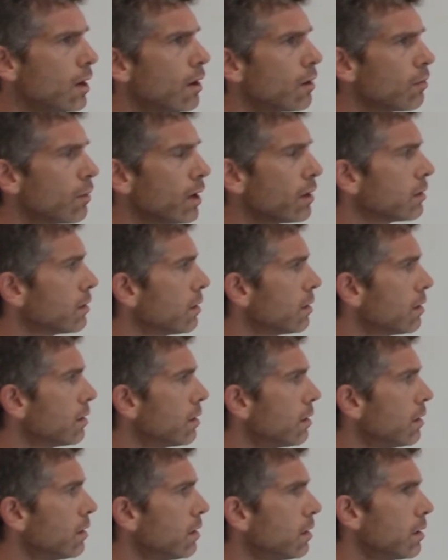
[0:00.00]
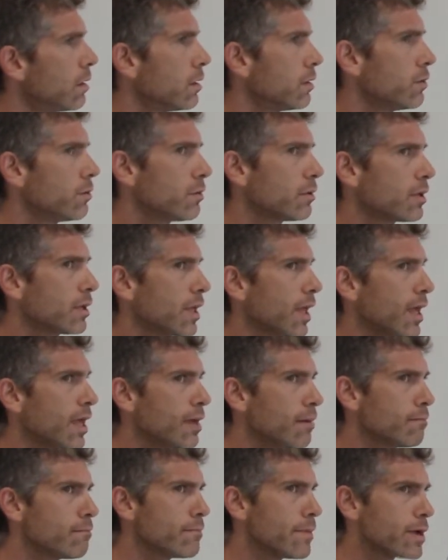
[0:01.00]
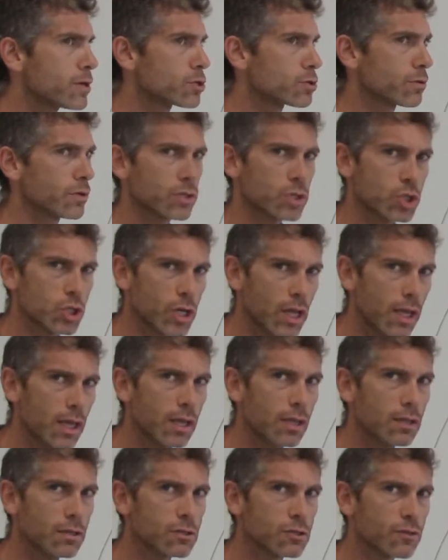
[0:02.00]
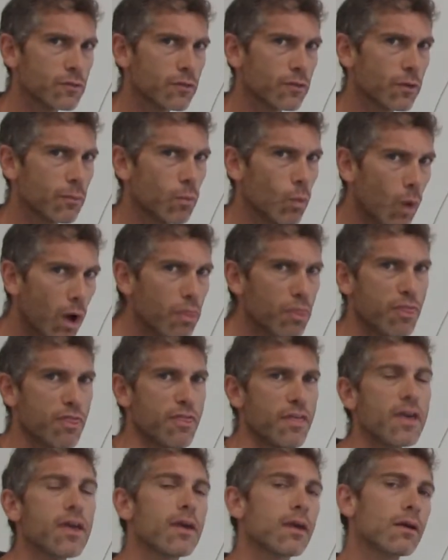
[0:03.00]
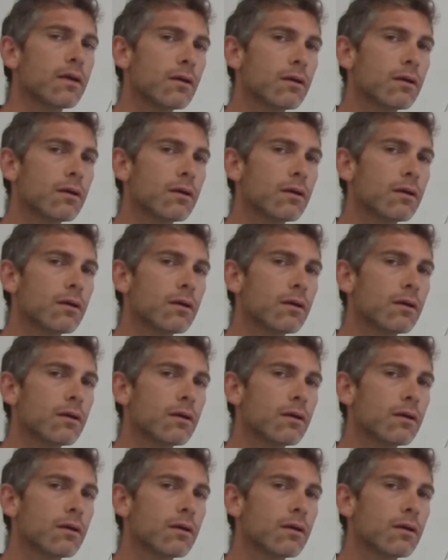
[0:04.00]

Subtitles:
Well, you can't measure a change from one thing.